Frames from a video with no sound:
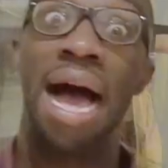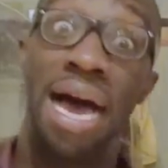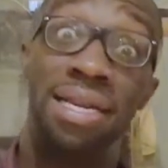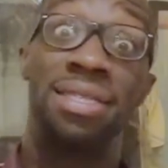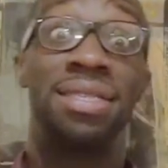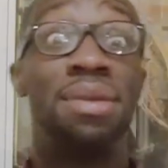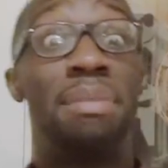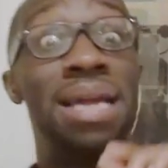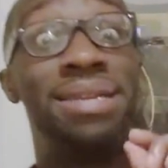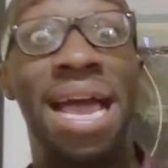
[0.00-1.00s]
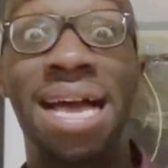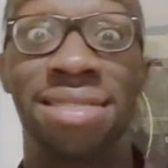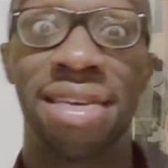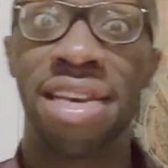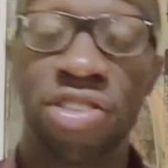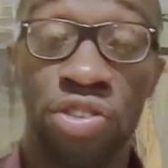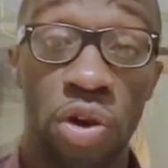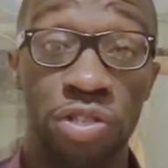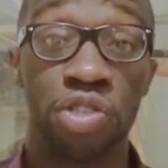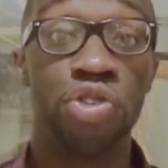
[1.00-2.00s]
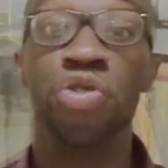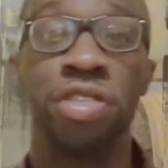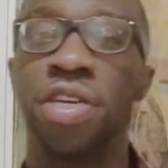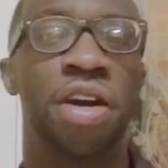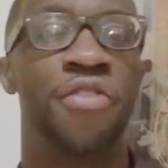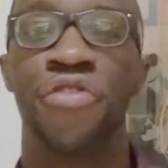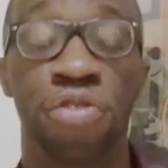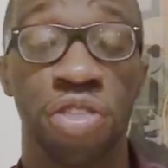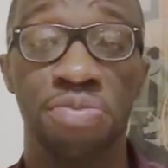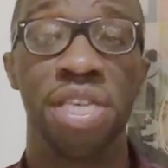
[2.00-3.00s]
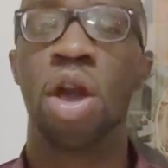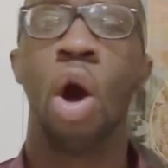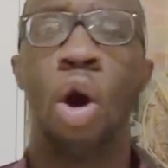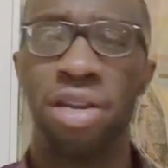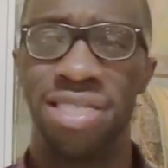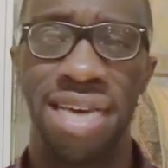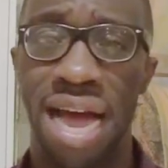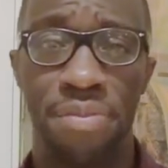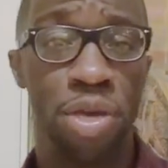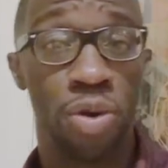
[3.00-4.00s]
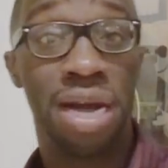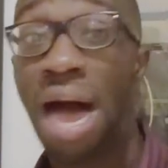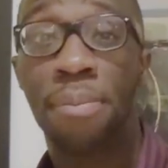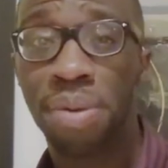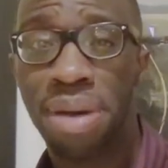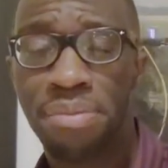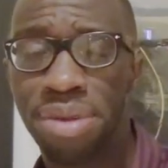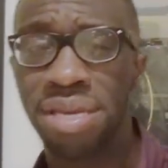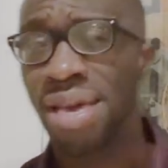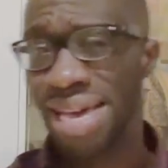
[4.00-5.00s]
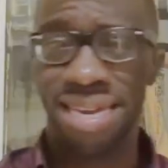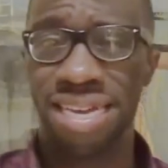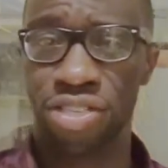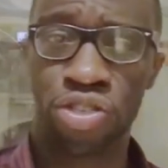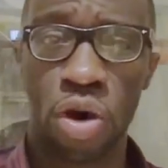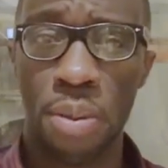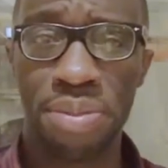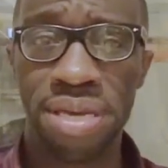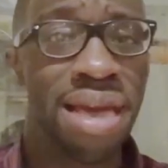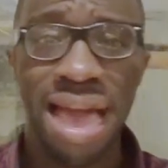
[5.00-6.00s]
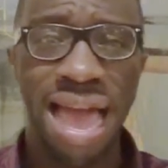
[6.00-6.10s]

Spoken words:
Honestly, my dad's insults used to confuse me all the time. He would compliment me and then insult me